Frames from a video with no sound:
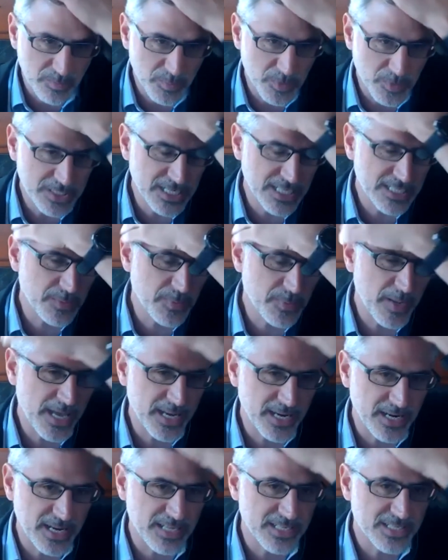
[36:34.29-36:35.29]

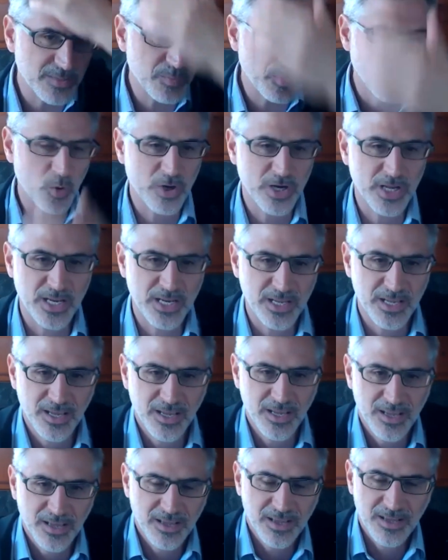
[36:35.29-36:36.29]
participated and supported,
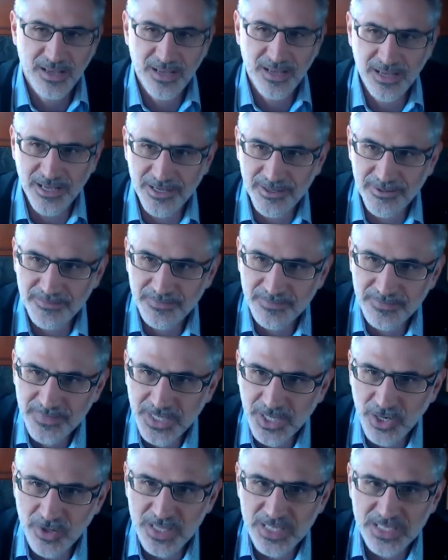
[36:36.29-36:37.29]

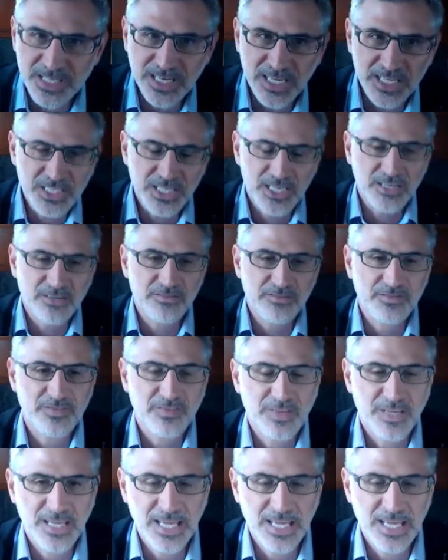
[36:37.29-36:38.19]
this initiative.